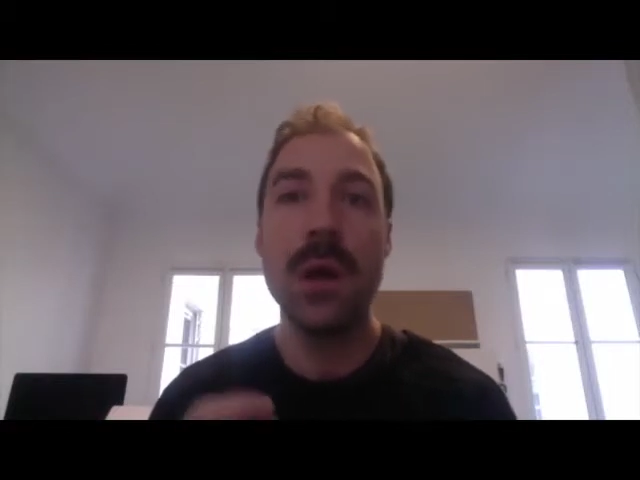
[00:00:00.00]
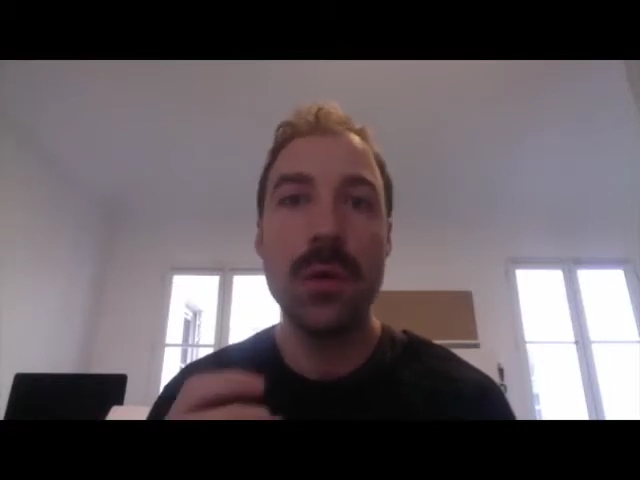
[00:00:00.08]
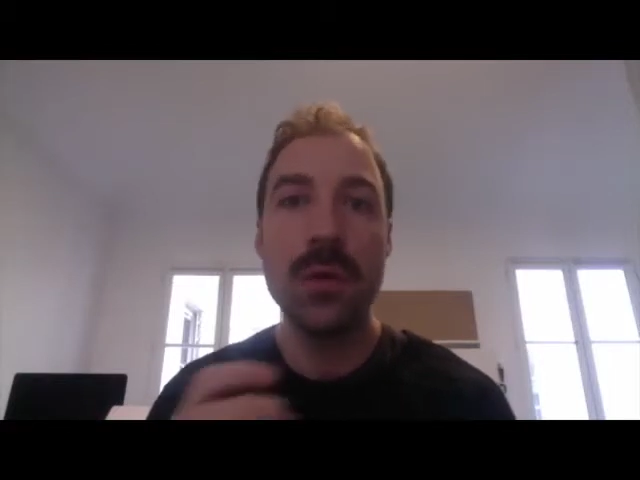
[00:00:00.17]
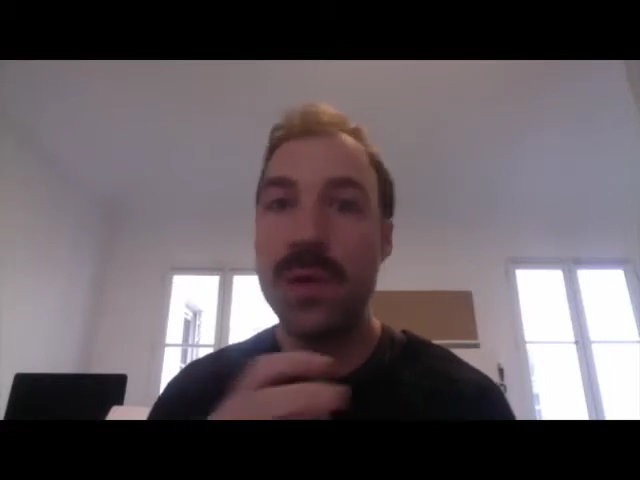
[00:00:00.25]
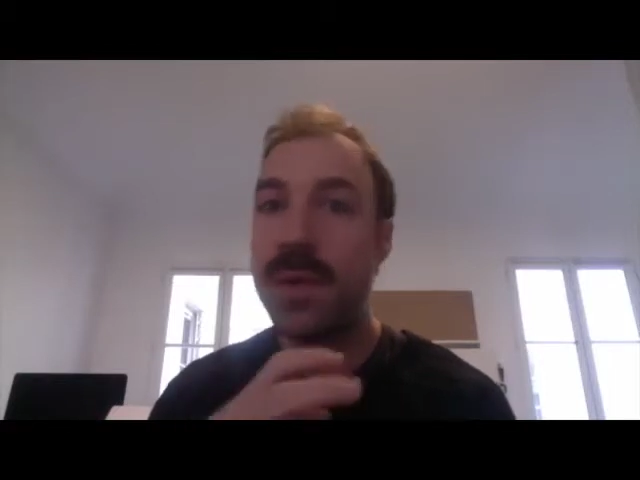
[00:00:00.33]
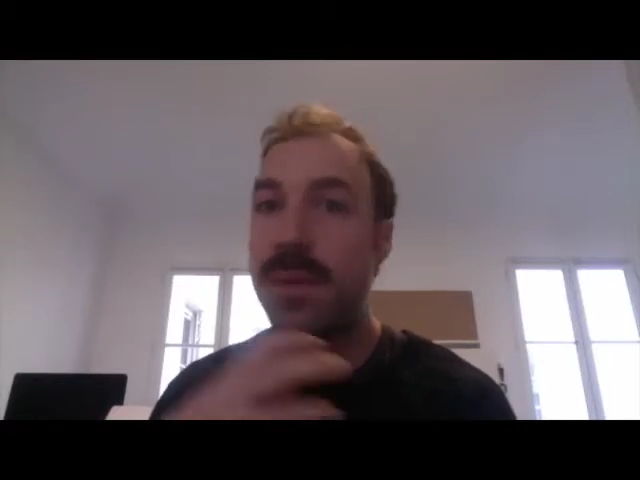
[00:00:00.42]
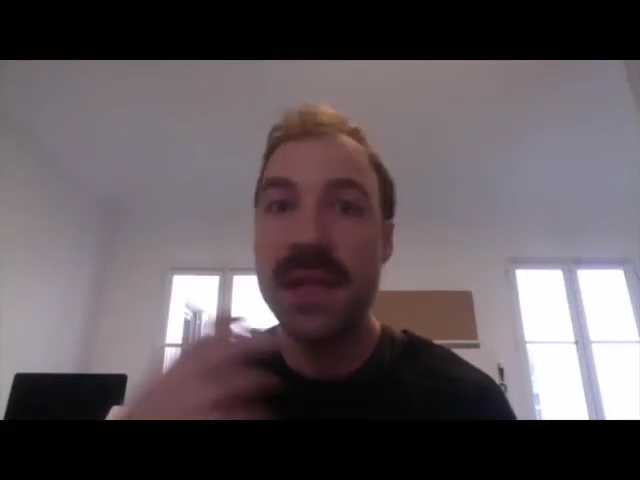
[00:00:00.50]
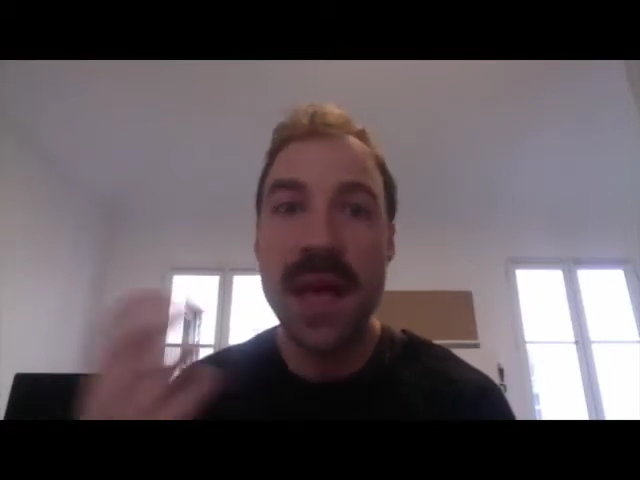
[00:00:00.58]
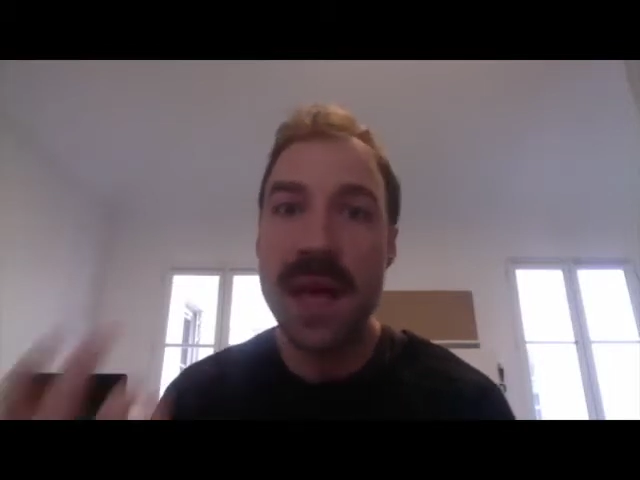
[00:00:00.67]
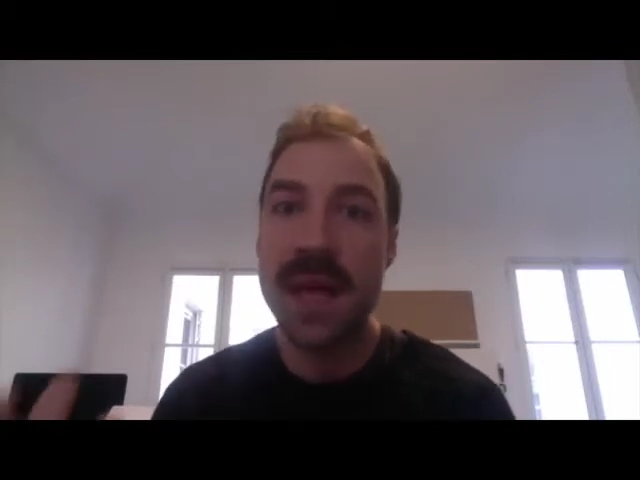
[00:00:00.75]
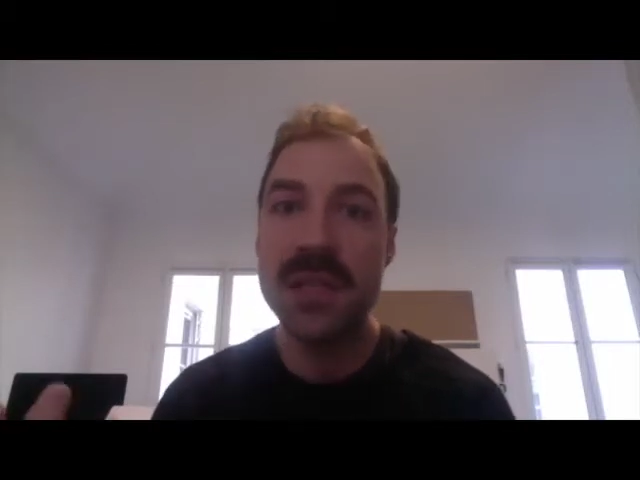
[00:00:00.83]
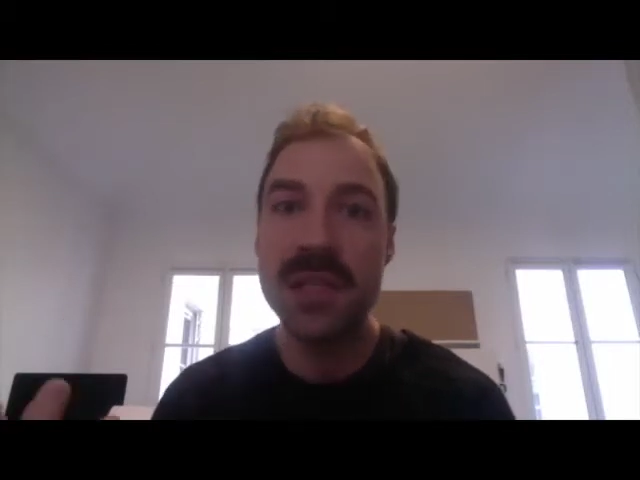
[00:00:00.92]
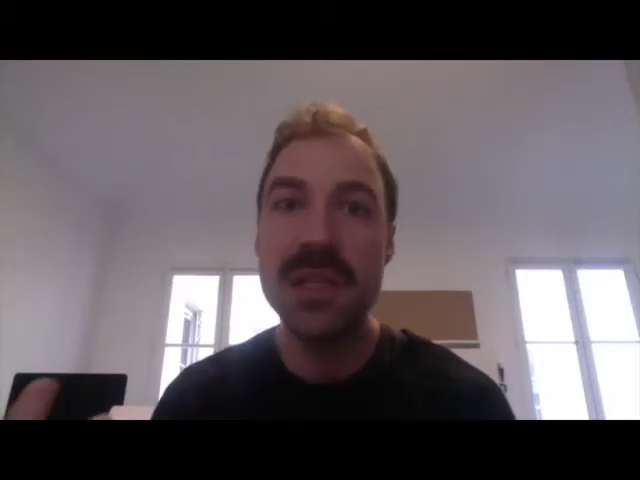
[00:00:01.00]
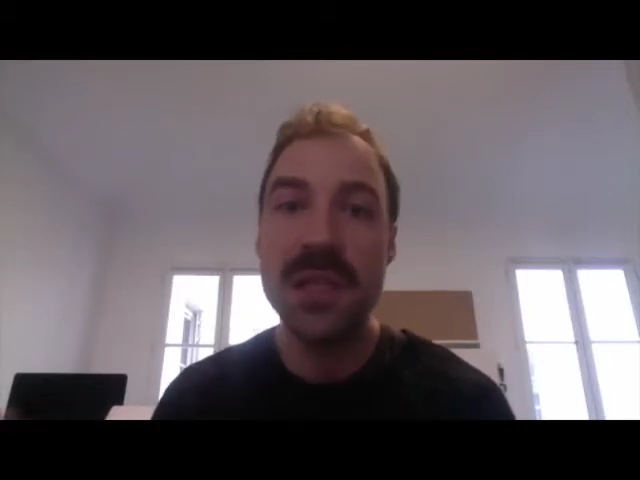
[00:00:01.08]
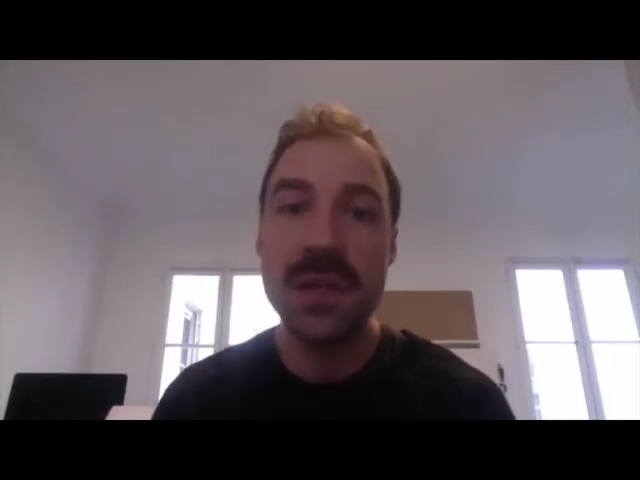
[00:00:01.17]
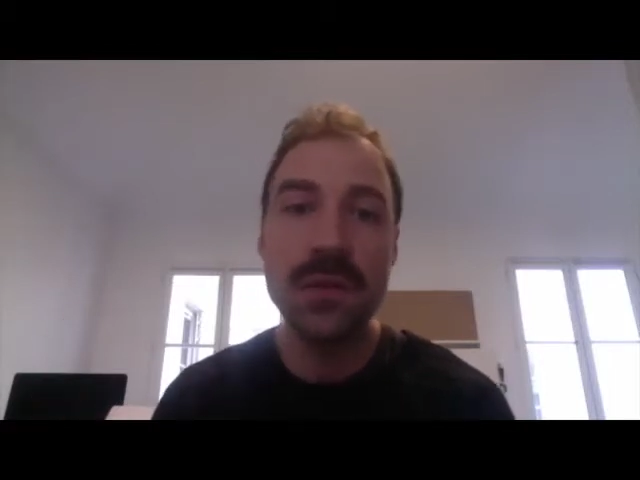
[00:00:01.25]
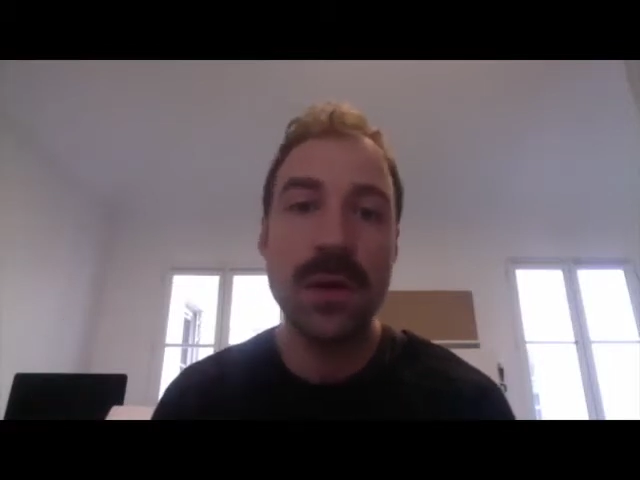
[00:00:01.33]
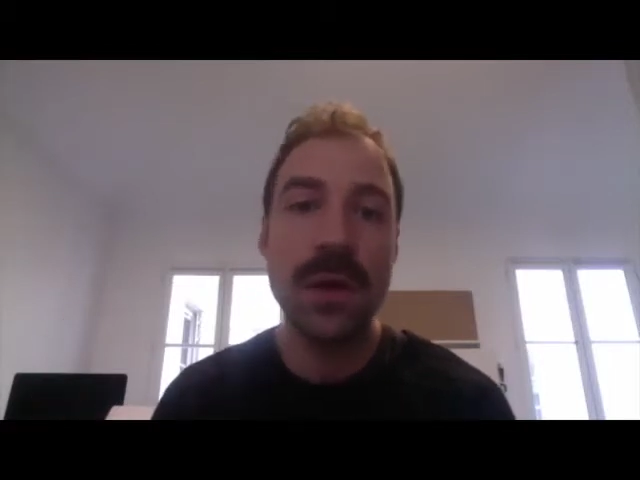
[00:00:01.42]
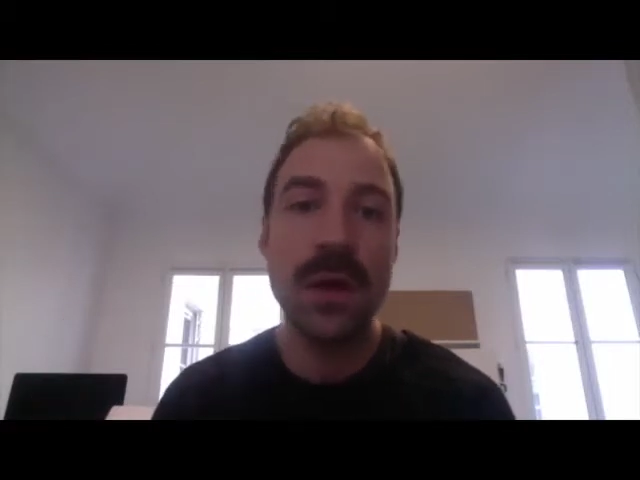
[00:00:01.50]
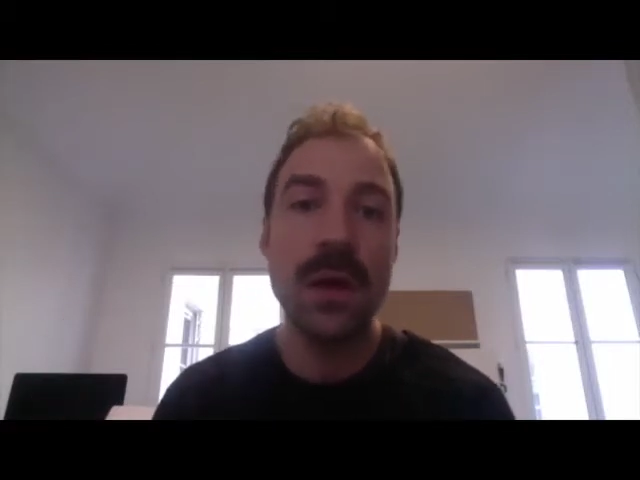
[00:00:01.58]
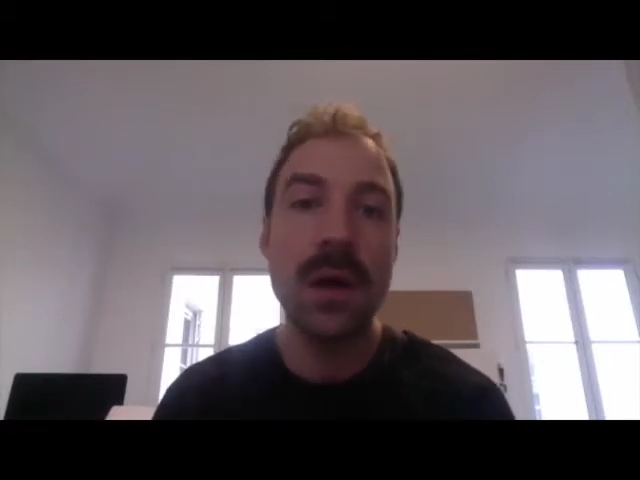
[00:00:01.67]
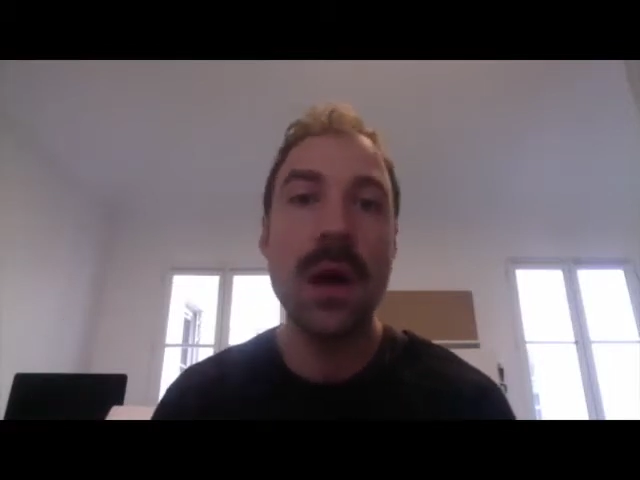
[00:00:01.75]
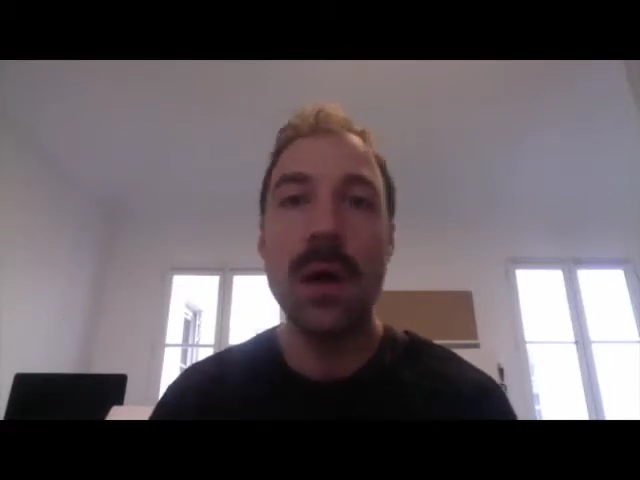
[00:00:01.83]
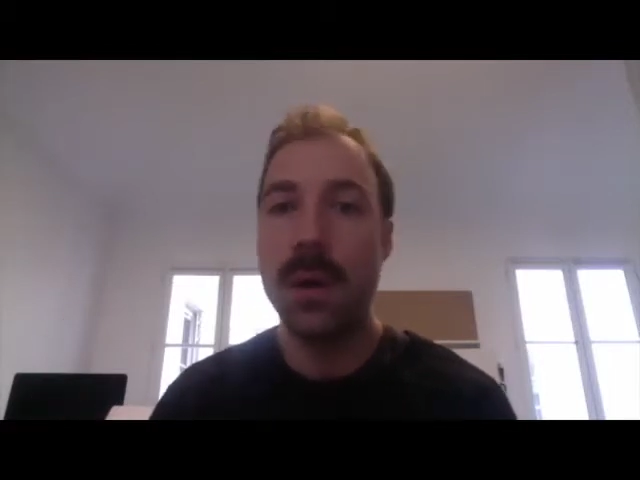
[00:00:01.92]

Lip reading: repeat edge in knitwear,